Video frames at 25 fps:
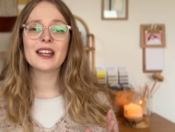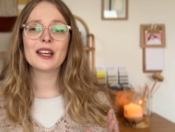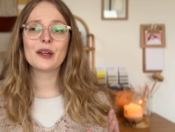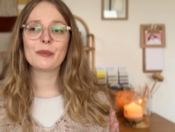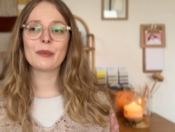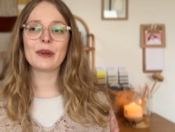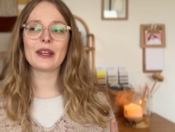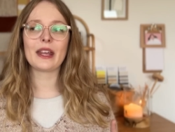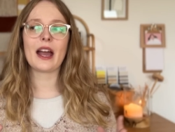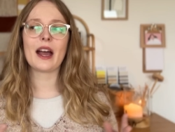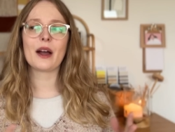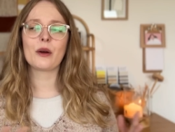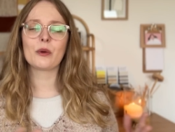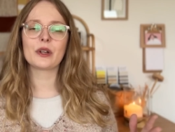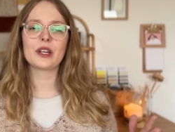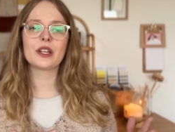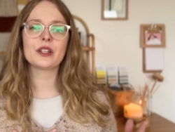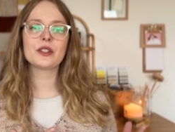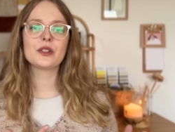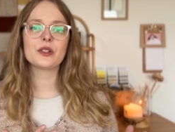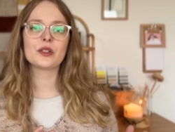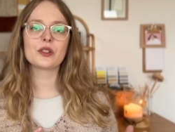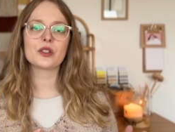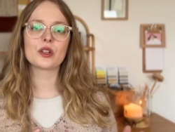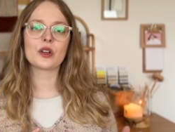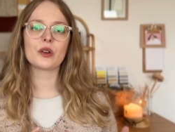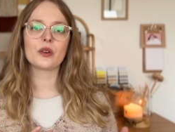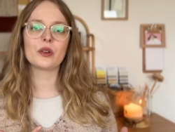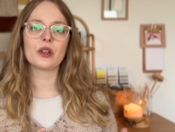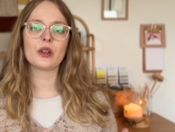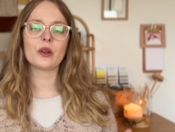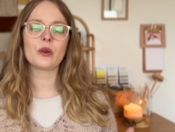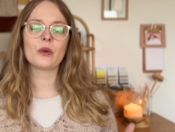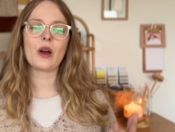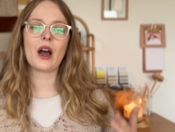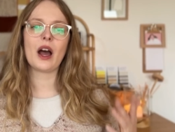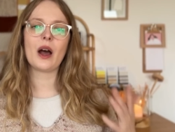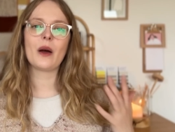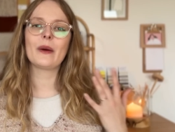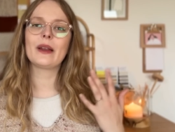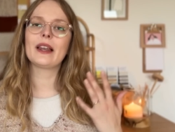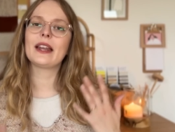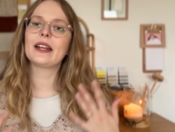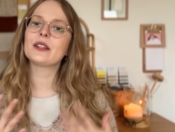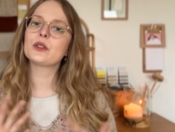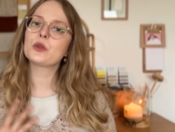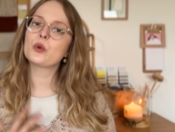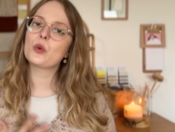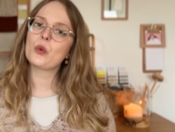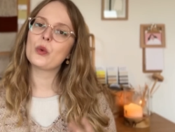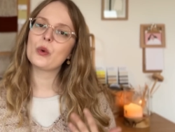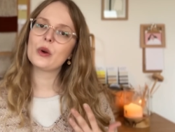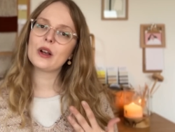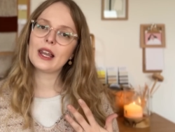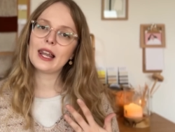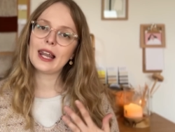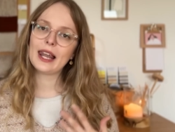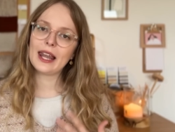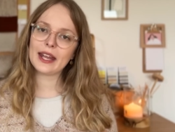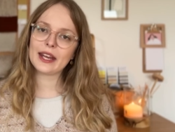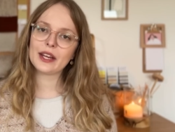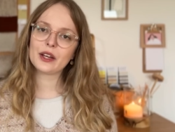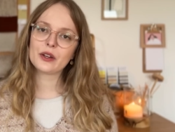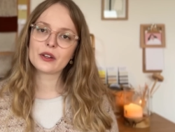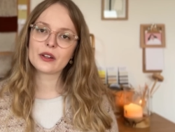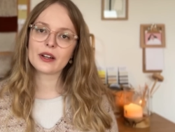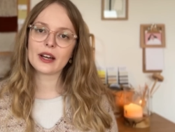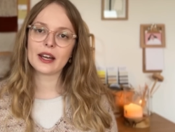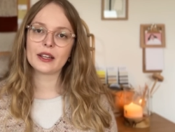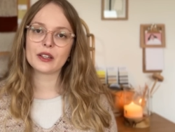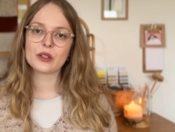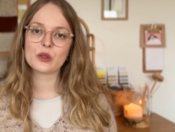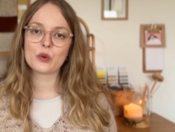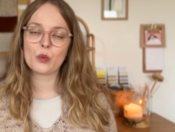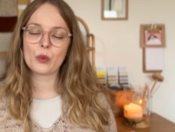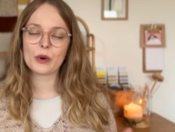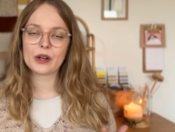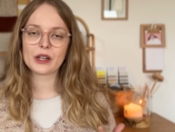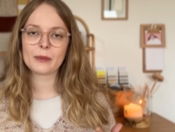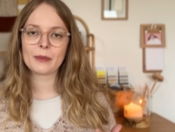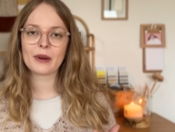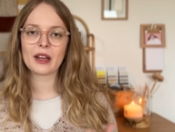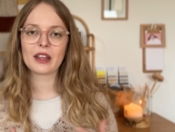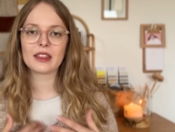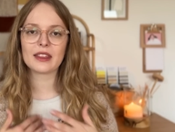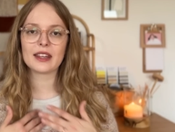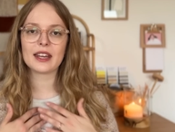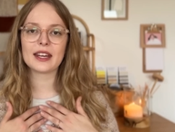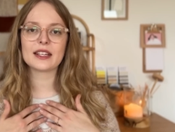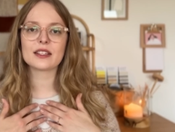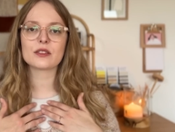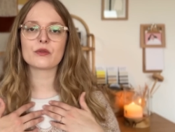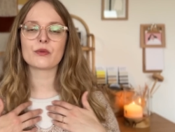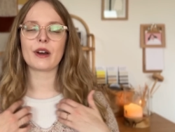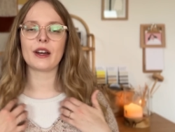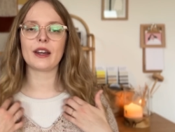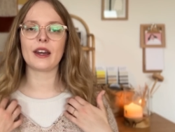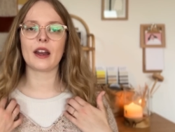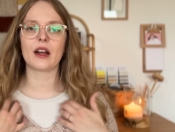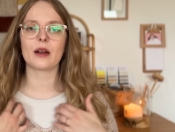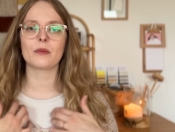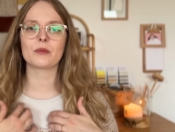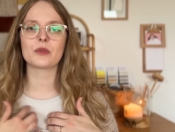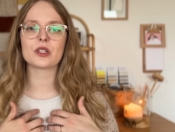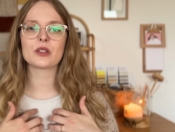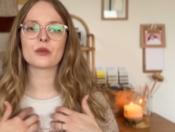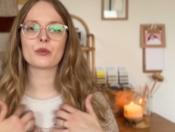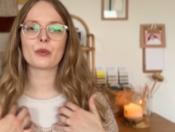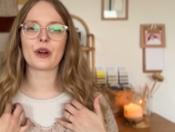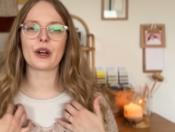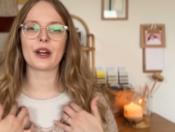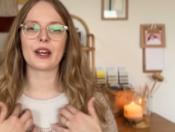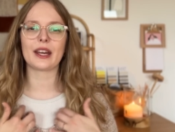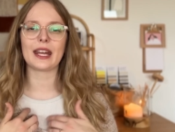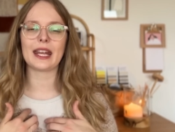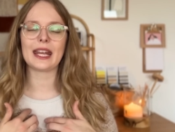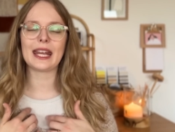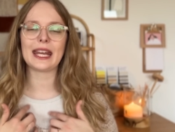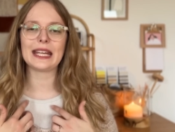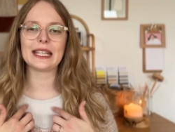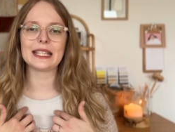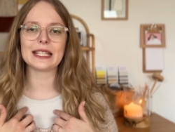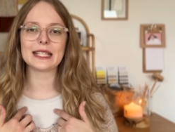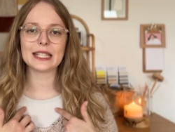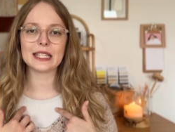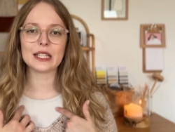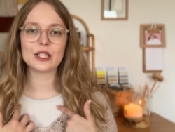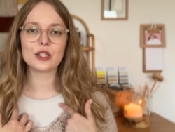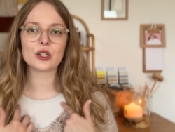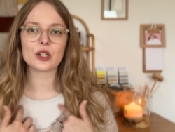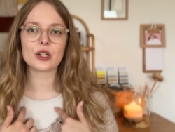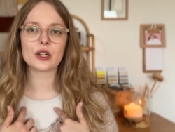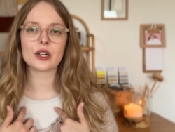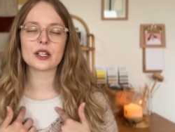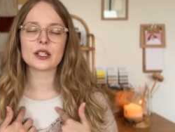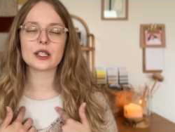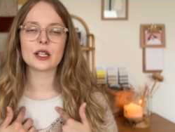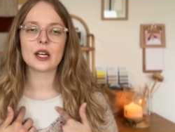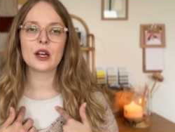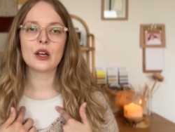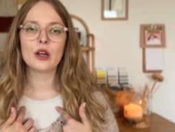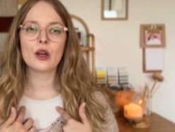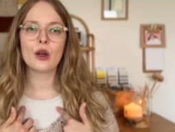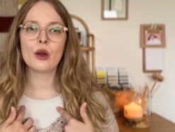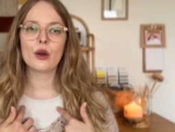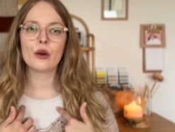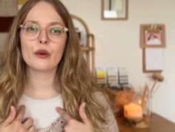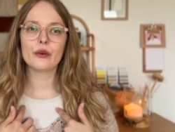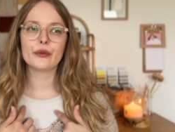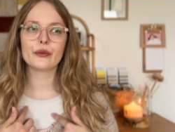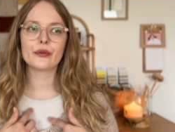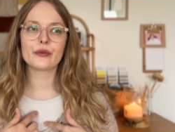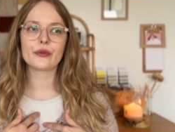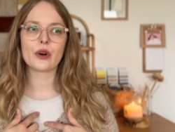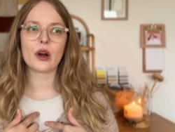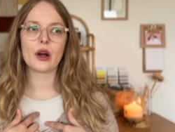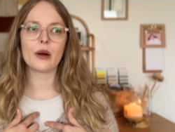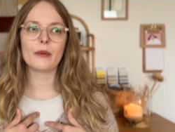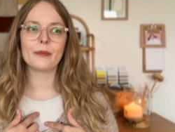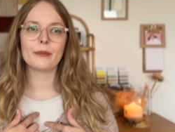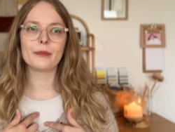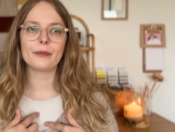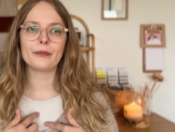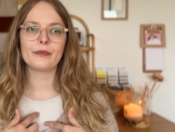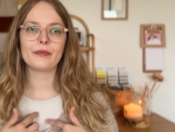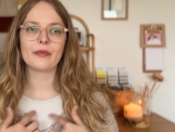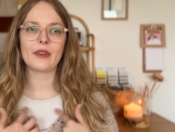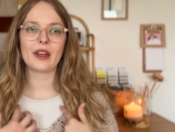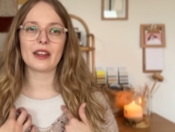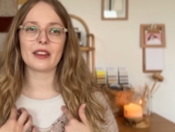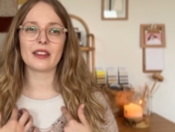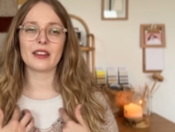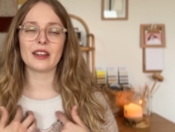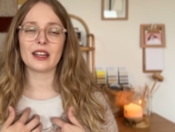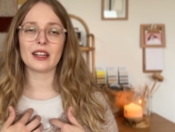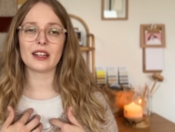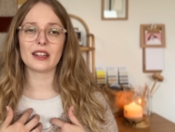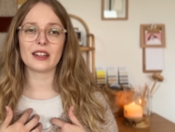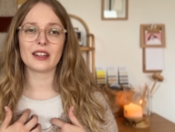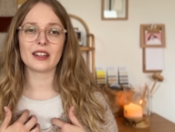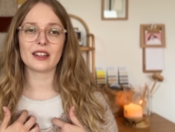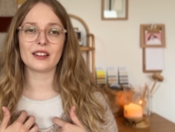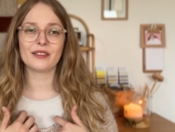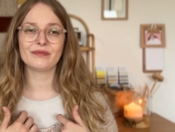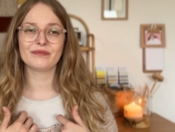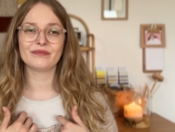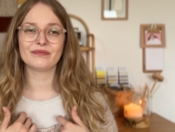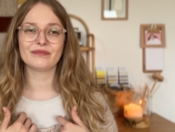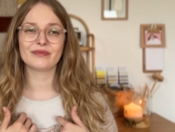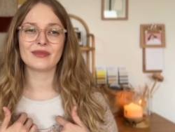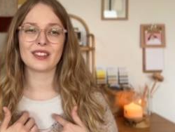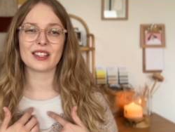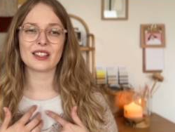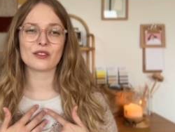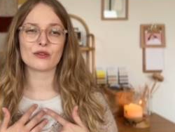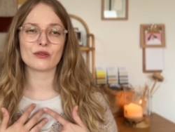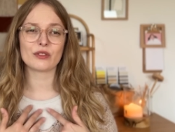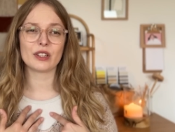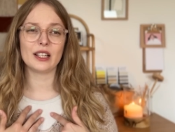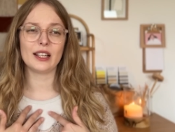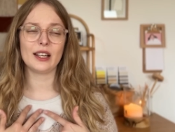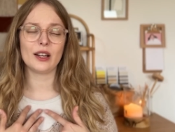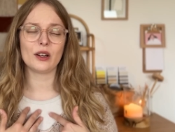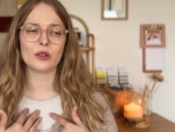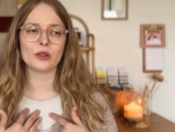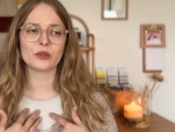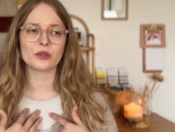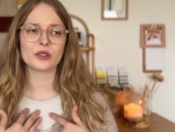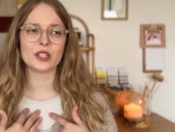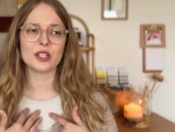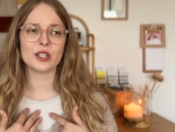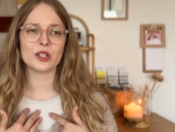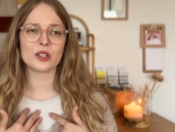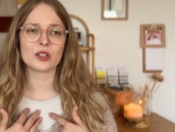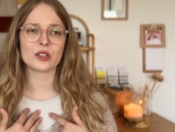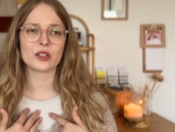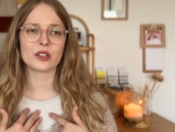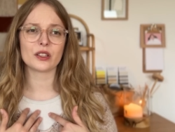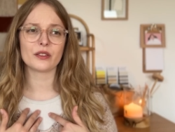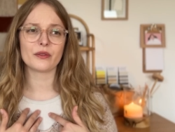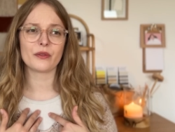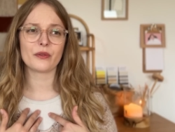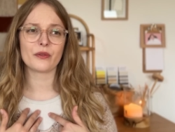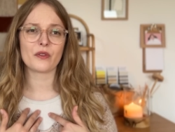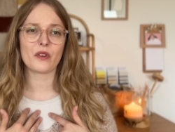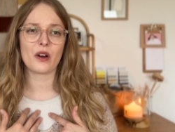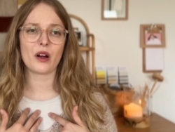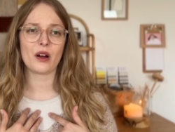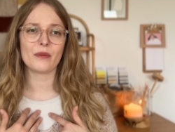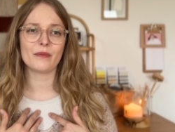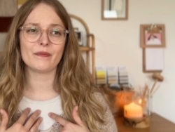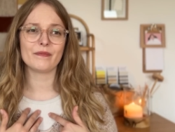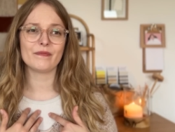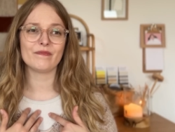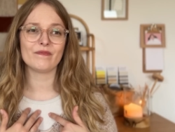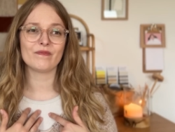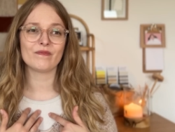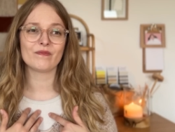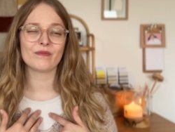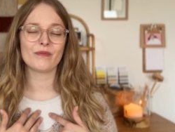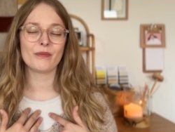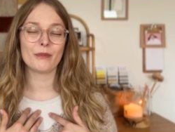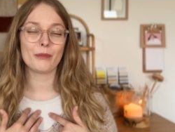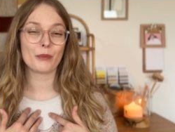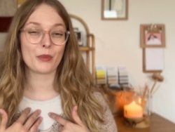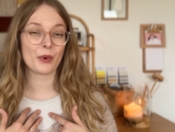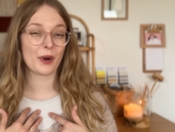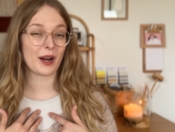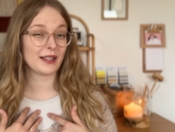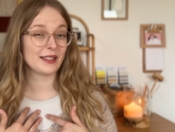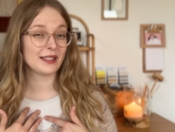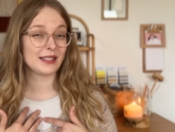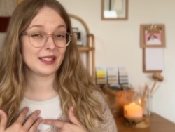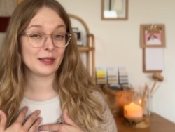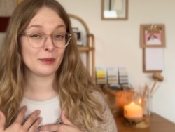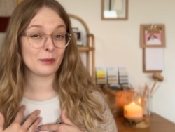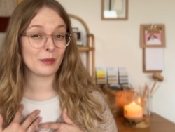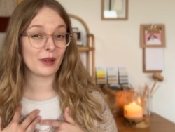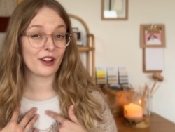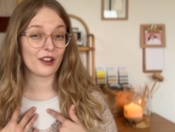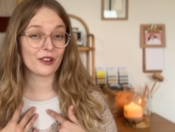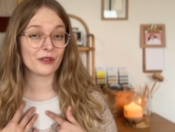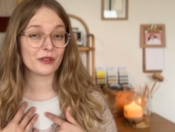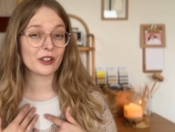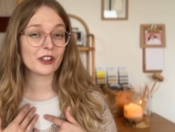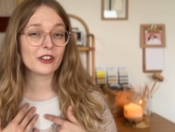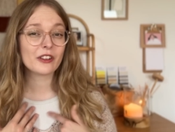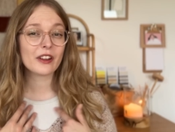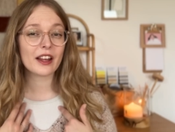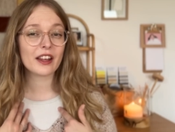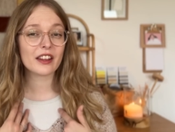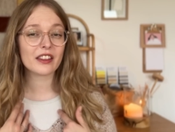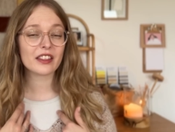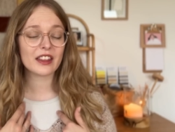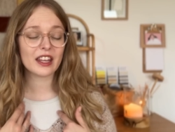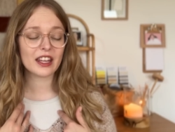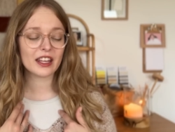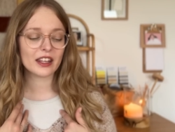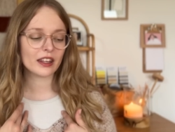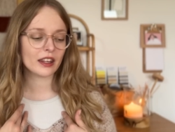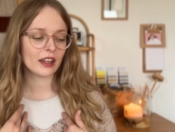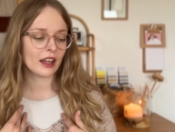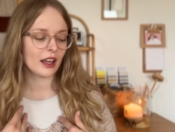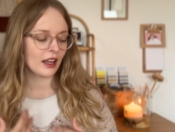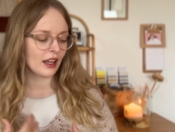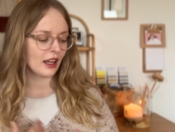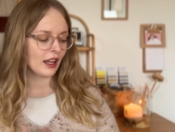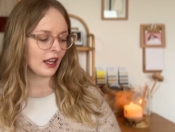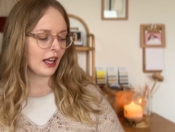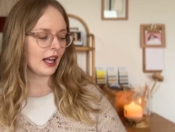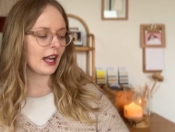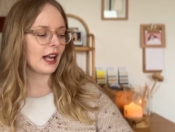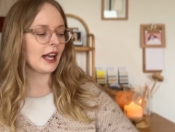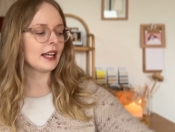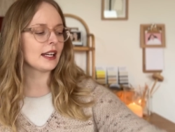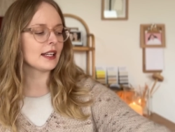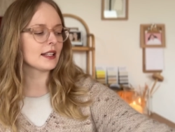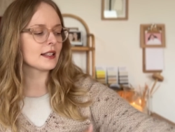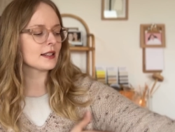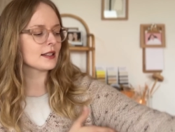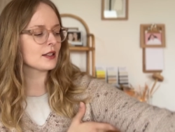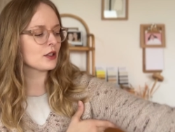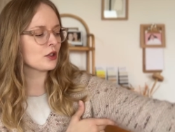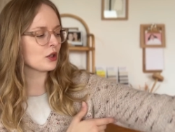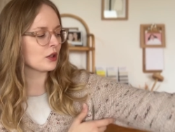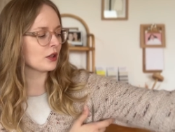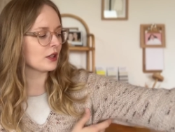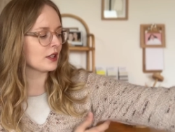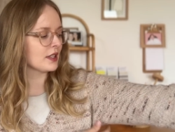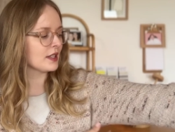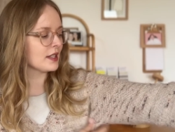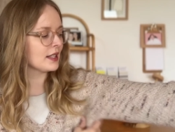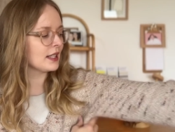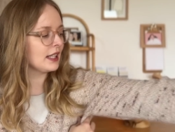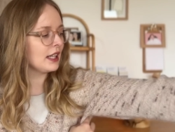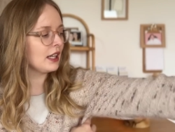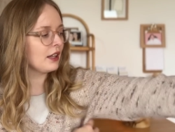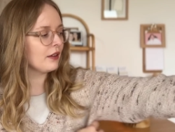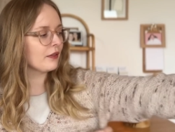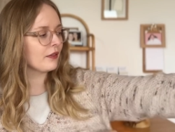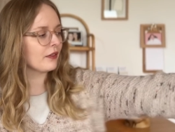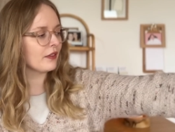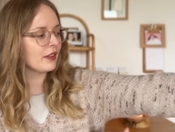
But yeah, I wanted to show you how I like to layer and wear my things. Right now I'm just wearing a t-shirt from, I think it's really old t-shirt from Brandy Melville, I think. And it's short sleeve.